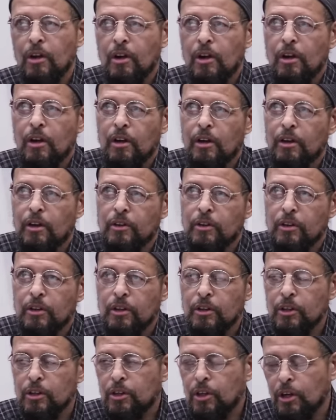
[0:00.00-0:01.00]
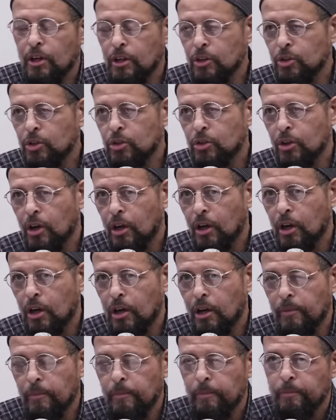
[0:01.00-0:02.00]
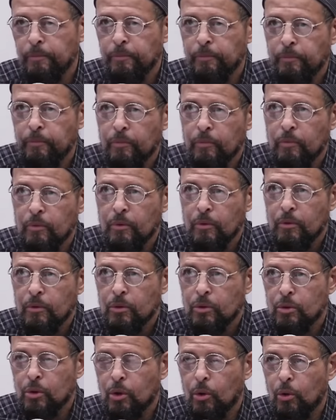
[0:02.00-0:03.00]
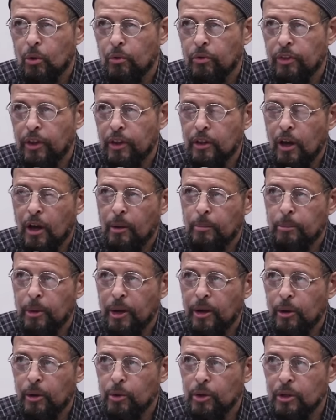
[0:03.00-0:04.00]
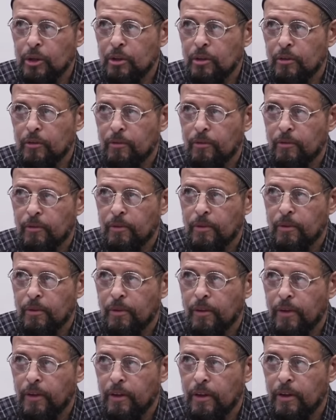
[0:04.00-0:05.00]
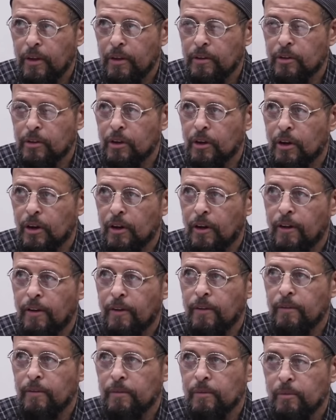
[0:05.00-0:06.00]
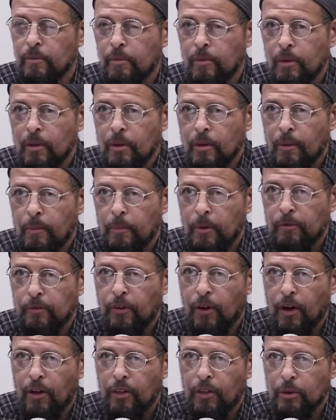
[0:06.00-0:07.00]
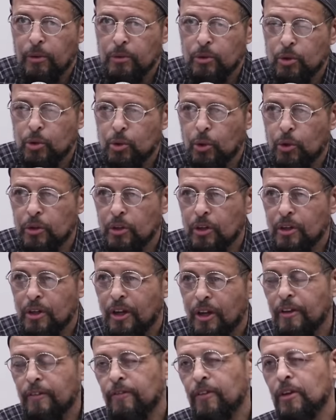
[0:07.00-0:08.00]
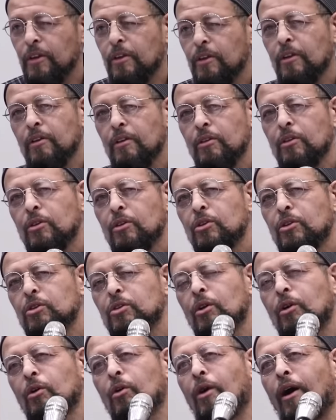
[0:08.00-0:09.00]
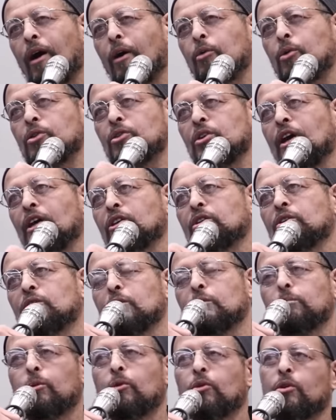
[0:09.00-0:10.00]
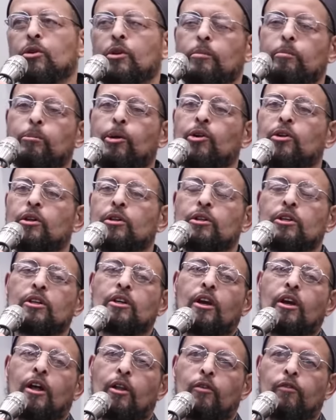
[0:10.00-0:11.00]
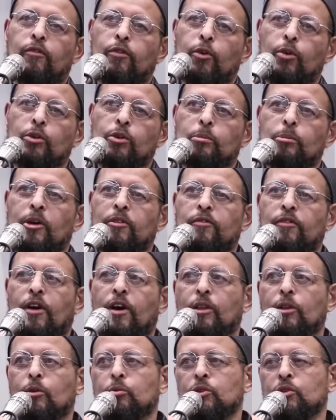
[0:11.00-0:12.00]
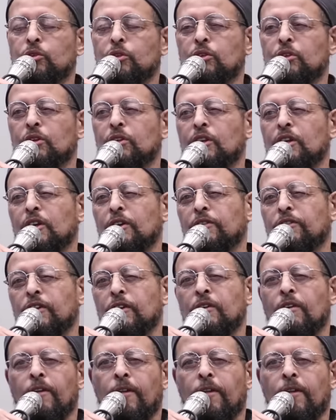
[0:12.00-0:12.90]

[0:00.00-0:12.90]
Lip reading: And in any case, so they got married, and my father joined the Navy. So I was actually born in Berkeley, California. My father was in the Navy